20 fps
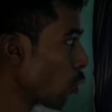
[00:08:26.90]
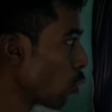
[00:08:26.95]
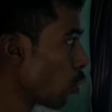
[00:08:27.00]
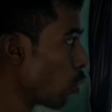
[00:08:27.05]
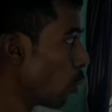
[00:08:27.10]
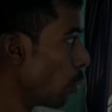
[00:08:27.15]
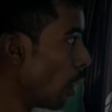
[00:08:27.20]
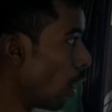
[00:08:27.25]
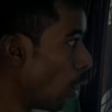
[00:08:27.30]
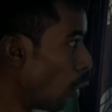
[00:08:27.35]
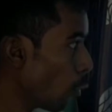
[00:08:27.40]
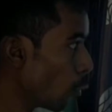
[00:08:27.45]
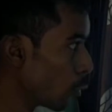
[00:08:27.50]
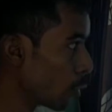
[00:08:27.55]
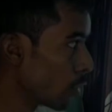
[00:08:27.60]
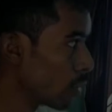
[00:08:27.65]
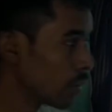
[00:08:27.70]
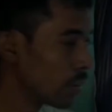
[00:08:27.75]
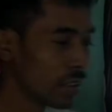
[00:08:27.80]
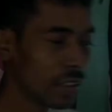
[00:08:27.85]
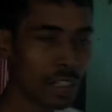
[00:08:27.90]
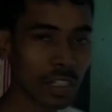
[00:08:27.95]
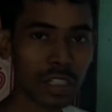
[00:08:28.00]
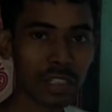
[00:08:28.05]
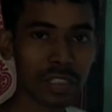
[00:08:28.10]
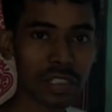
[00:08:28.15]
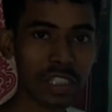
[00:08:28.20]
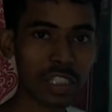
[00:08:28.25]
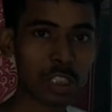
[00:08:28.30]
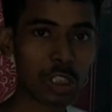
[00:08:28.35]
Kumaon,
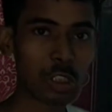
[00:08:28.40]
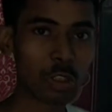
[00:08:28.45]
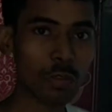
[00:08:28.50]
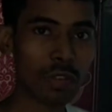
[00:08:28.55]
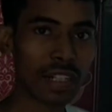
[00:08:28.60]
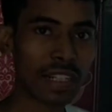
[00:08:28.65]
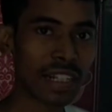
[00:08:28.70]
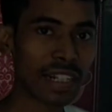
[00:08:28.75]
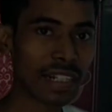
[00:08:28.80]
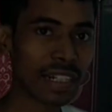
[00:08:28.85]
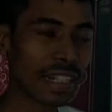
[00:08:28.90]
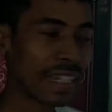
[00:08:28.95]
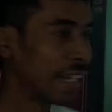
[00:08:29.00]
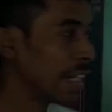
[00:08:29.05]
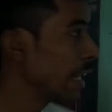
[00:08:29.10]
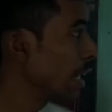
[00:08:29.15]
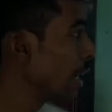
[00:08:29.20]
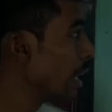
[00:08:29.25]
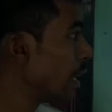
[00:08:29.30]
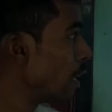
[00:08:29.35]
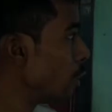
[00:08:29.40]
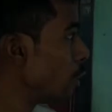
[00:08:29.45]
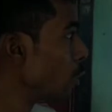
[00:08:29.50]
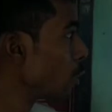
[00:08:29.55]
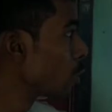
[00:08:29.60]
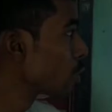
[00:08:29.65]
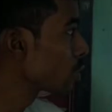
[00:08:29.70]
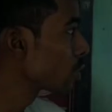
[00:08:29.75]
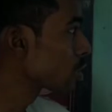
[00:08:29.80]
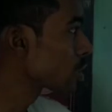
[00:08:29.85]
this you will get in
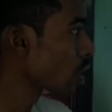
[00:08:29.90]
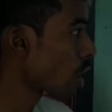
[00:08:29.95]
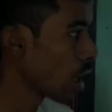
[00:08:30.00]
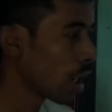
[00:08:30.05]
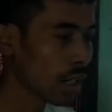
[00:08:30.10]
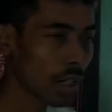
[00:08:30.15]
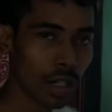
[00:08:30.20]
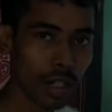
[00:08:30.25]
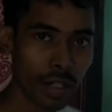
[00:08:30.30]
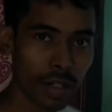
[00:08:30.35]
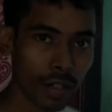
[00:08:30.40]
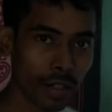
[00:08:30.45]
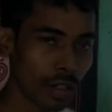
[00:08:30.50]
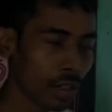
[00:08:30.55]
Uttarakhand.